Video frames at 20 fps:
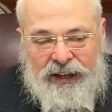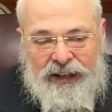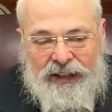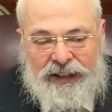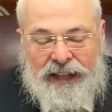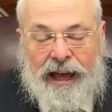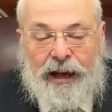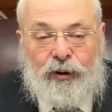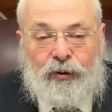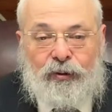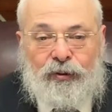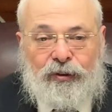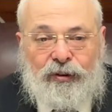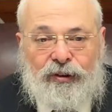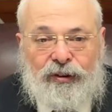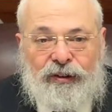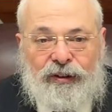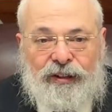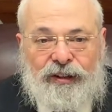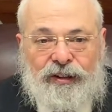Now,
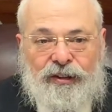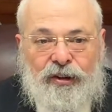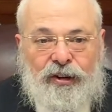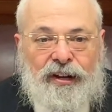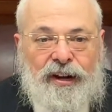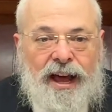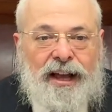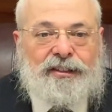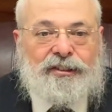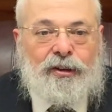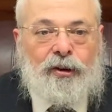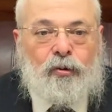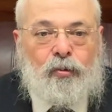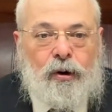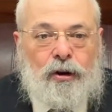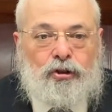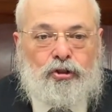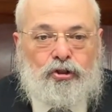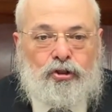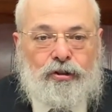you can ask the
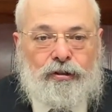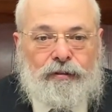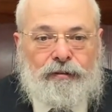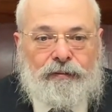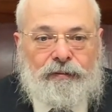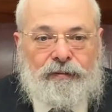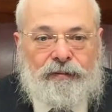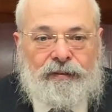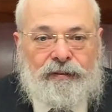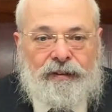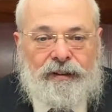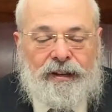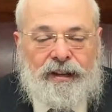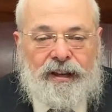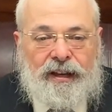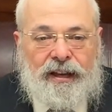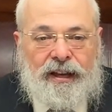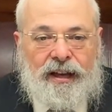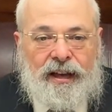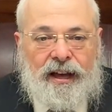question,
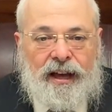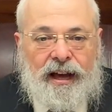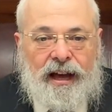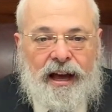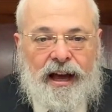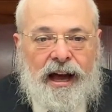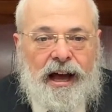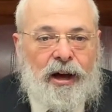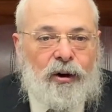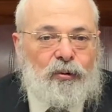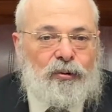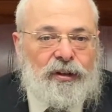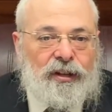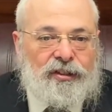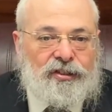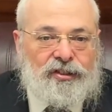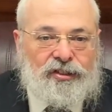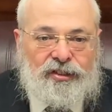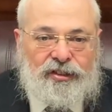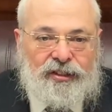how
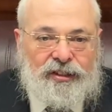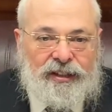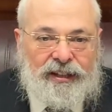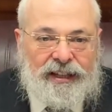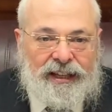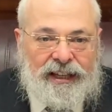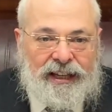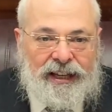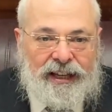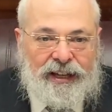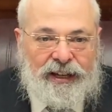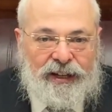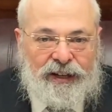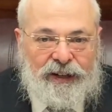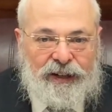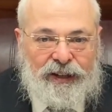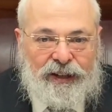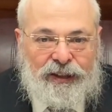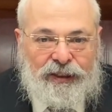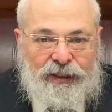does
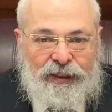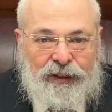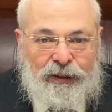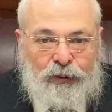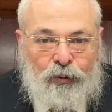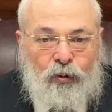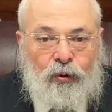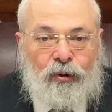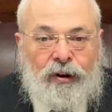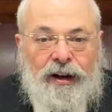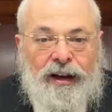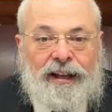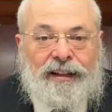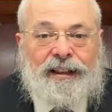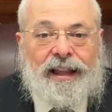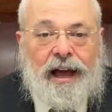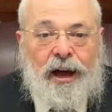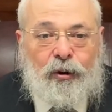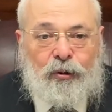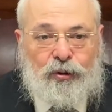the law
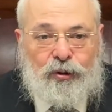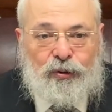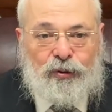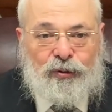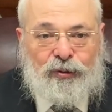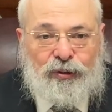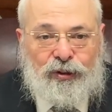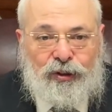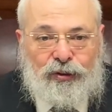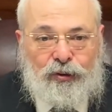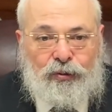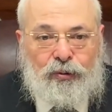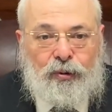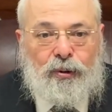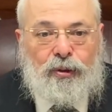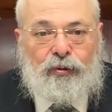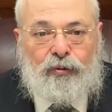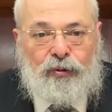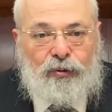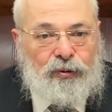allow you to do
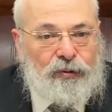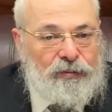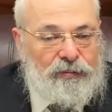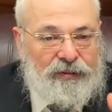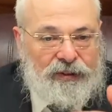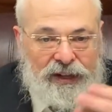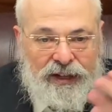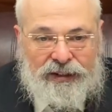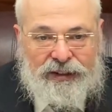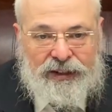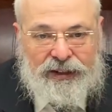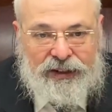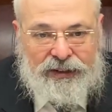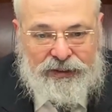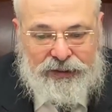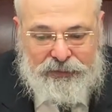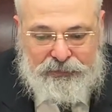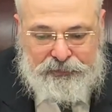it through internet?